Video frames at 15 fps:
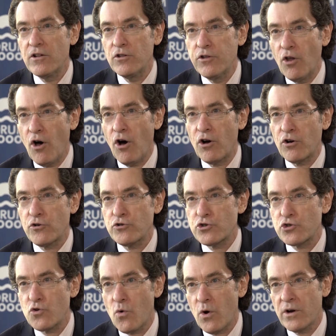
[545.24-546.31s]
long or
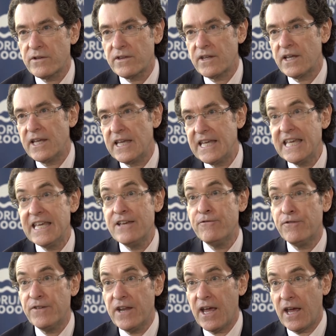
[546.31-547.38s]
short the
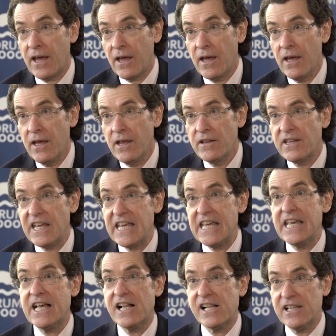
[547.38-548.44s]
evening, the
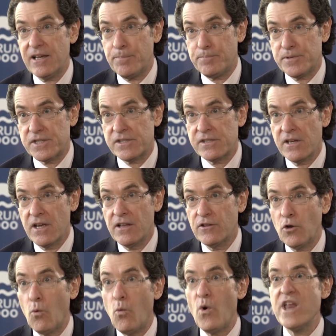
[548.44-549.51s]
eclipse,
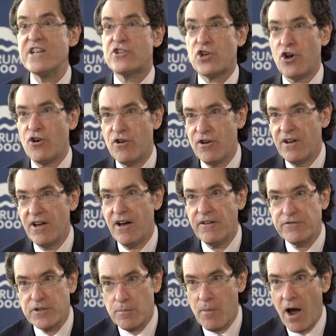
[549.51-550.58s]
the winter
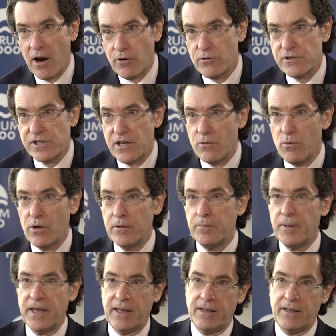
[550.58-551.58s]
of democracy will be.